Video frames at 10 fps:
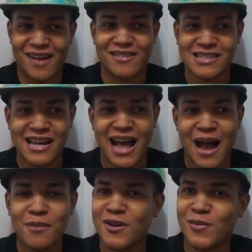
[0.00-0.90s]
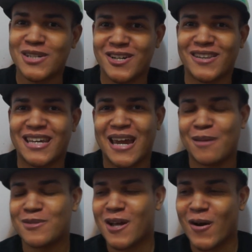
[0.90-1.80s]
And I was like, I'm going to restart the
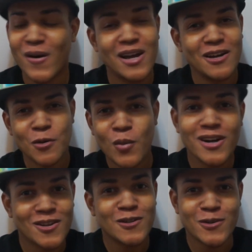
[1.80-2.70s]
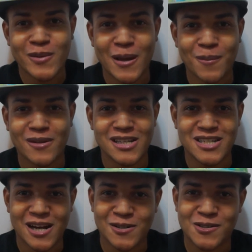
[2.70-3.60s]
game. So one of those will be up on the
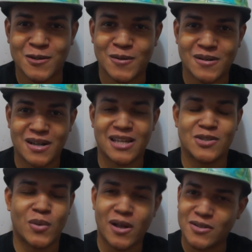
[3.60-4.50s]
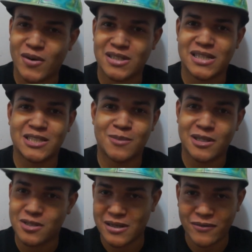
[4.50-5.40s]
channel soon as well as far as Let's
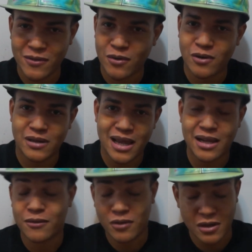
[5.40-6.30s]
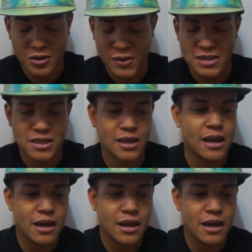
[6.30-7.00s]
Play, so definitely vote on that if you're interested.